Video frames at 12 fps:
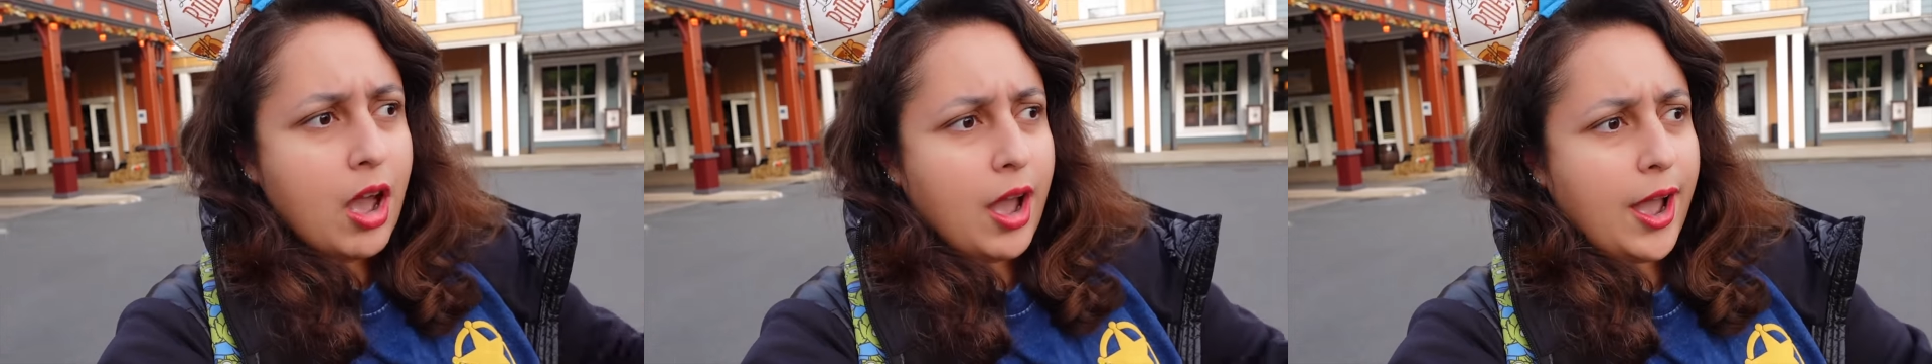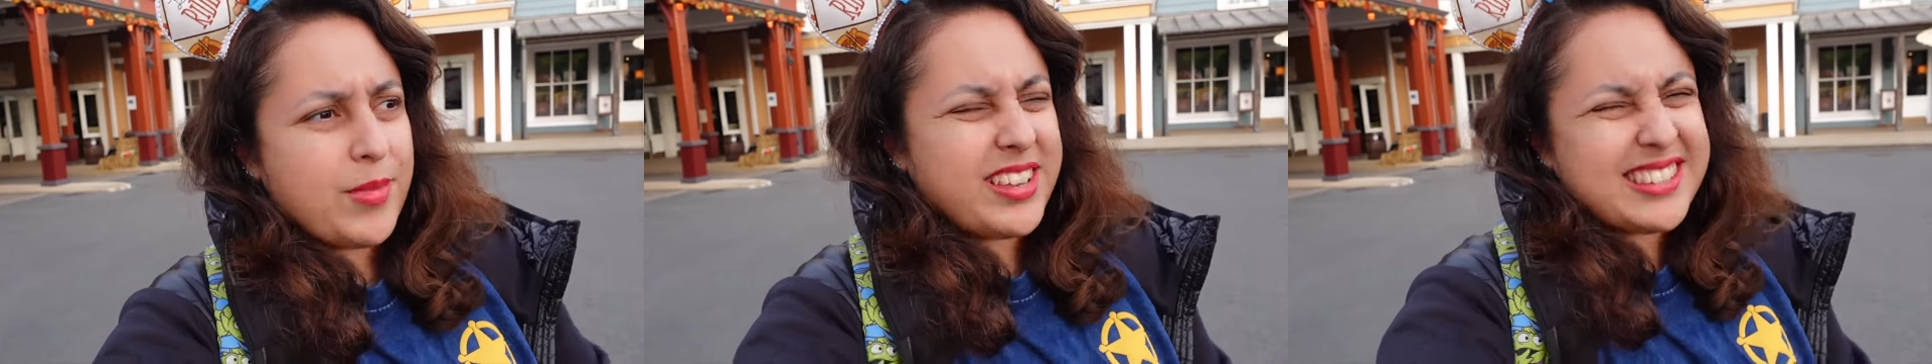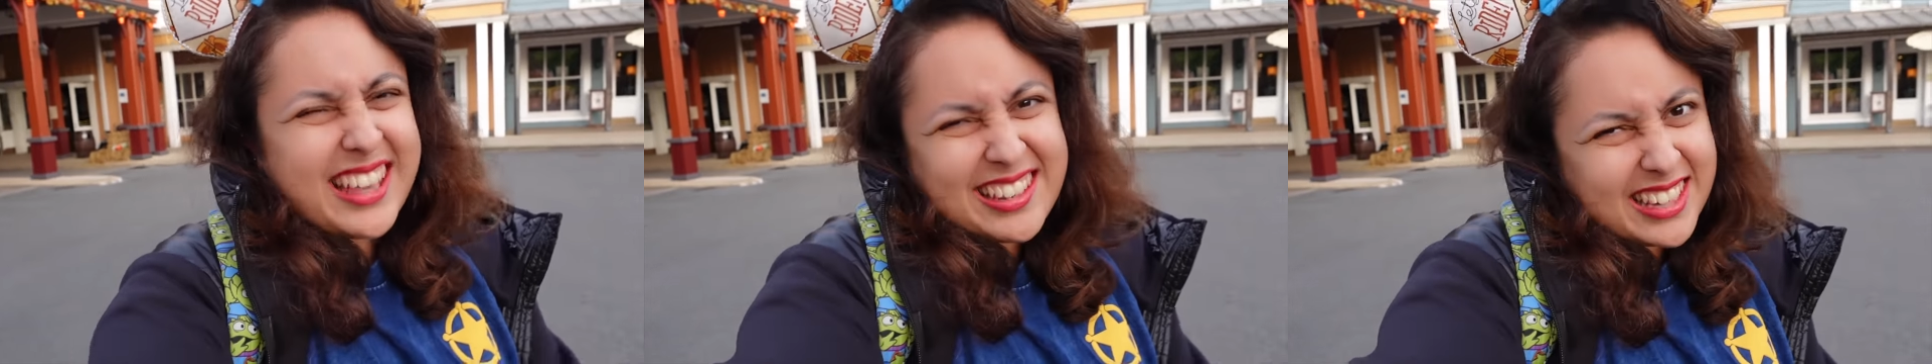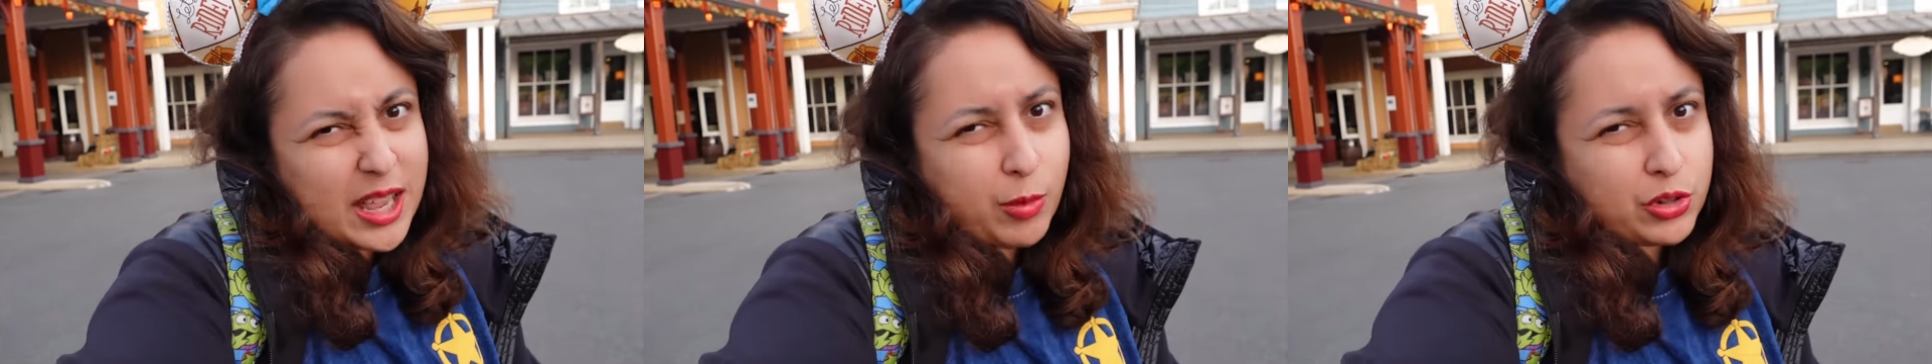um, a
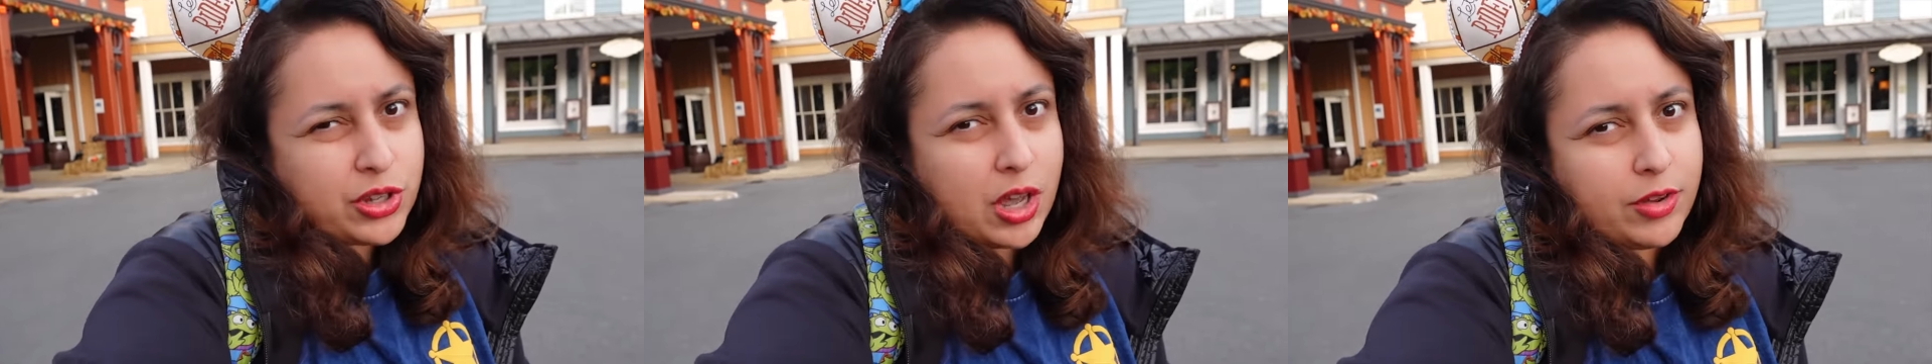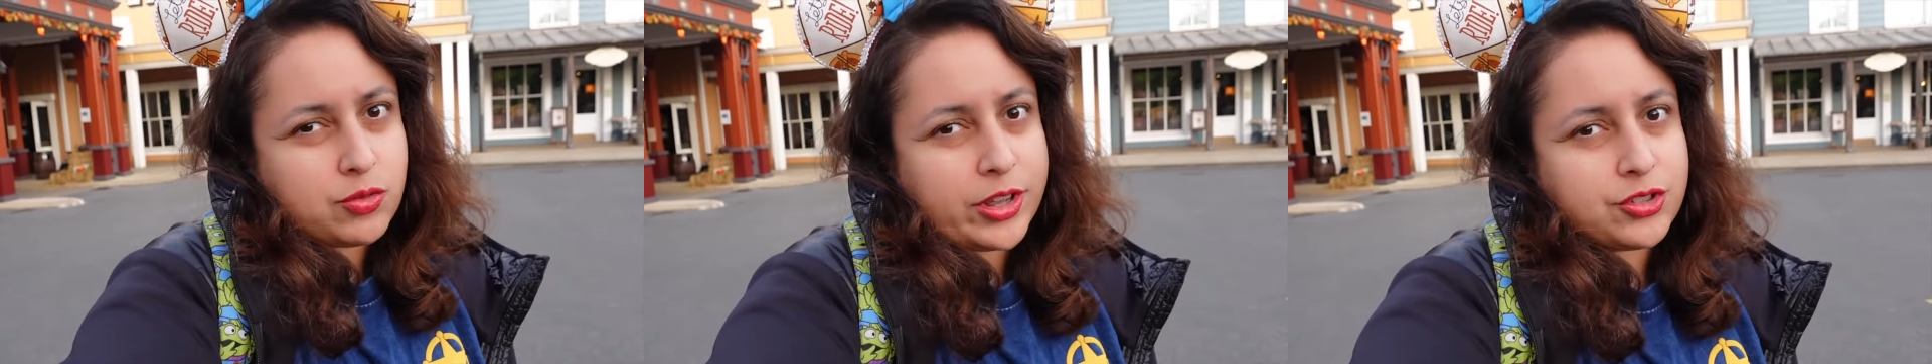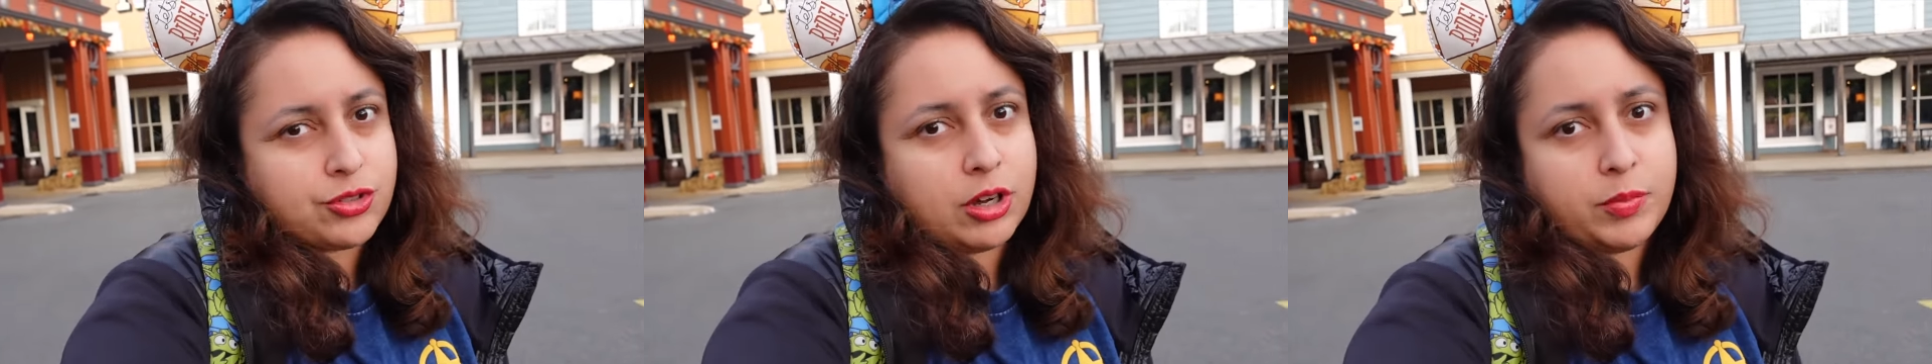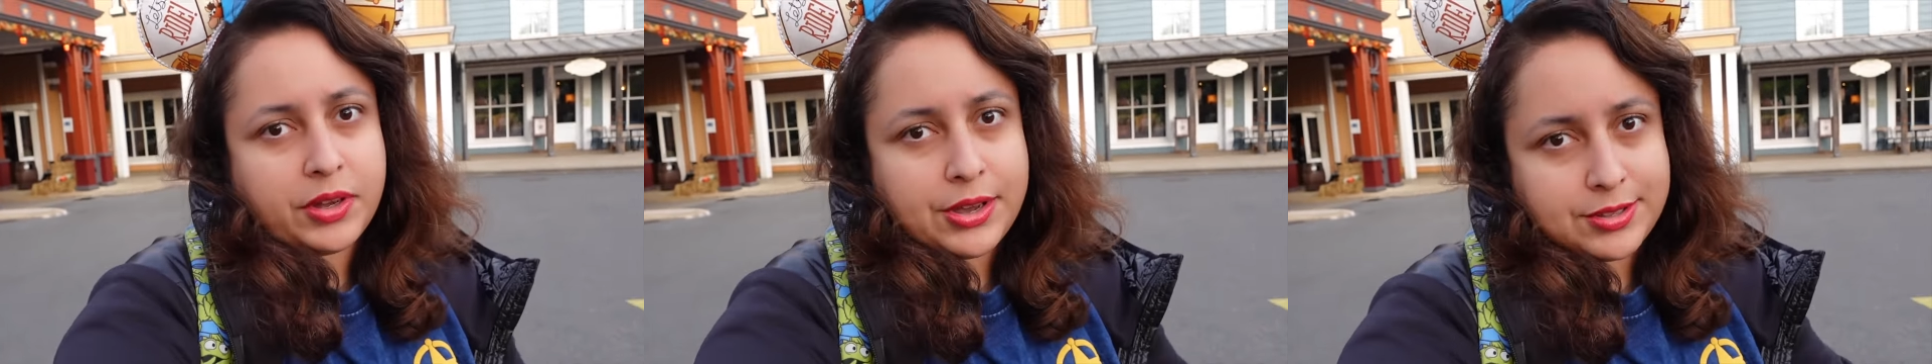table service
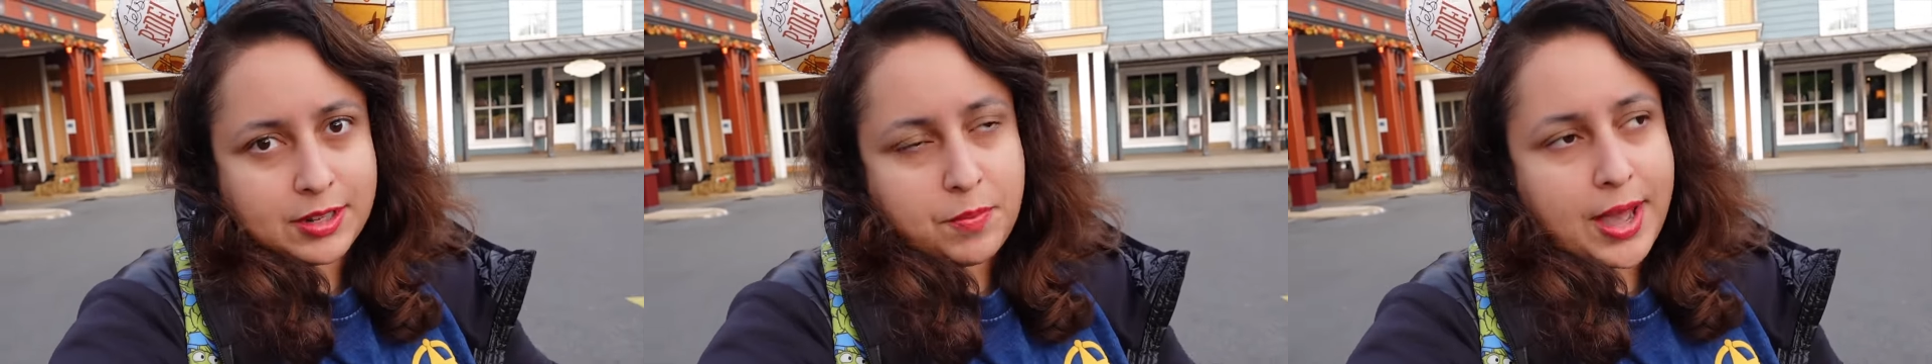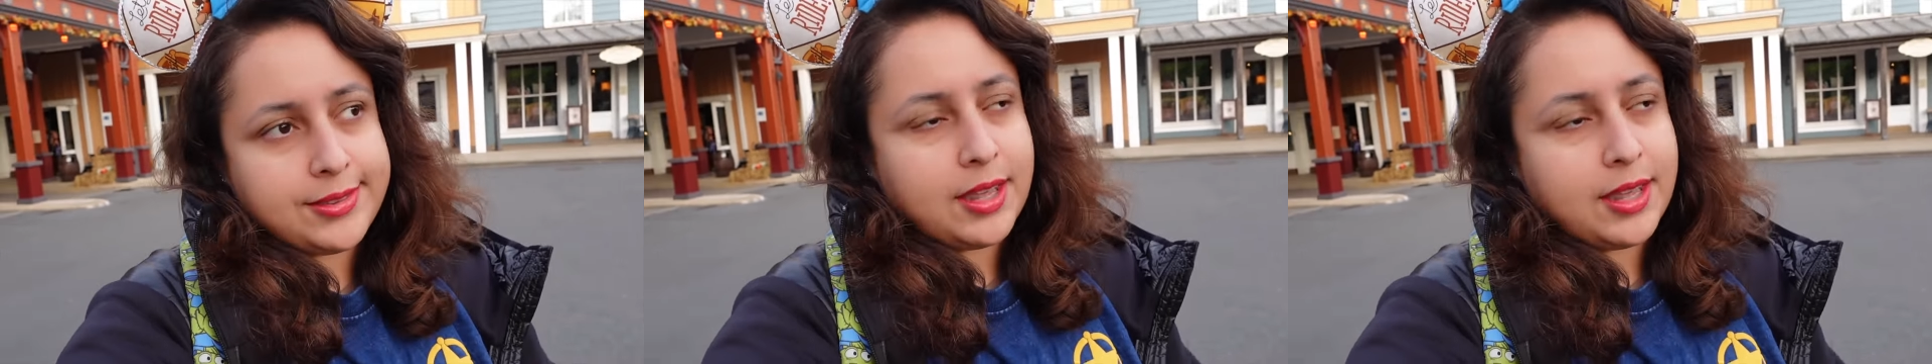restaurant because of the pandemic.